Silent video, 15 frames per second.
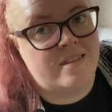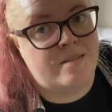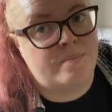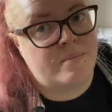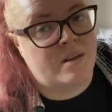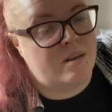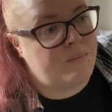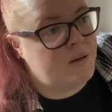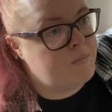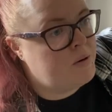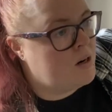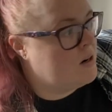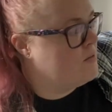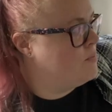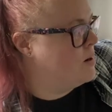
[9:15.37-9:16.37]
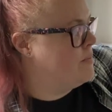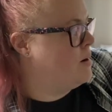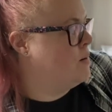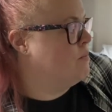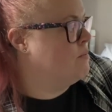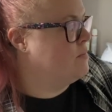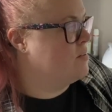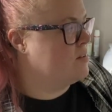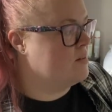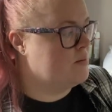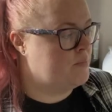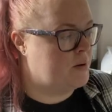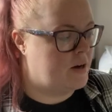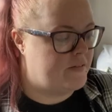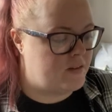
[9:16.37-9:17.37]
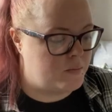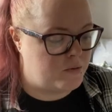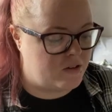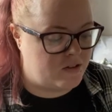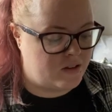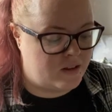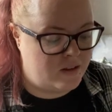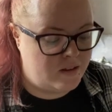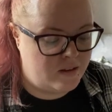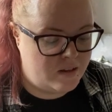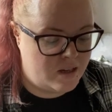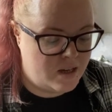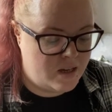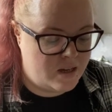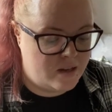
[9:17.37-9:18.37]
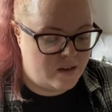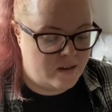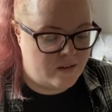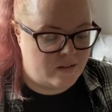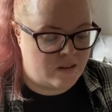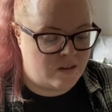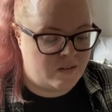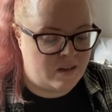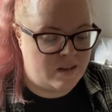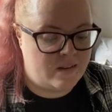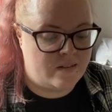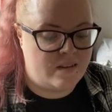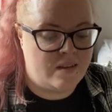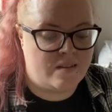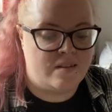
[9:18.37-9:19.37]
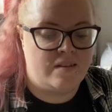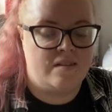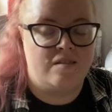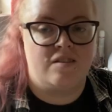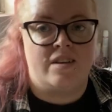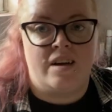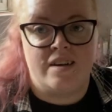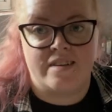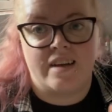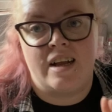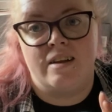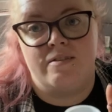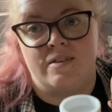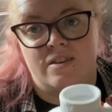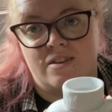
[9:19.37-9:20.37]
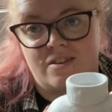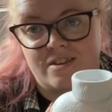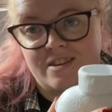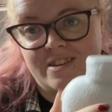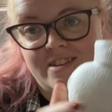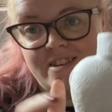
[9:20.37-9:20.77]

is going to be part of my mum's birthday present. So it's this, she likes elephants.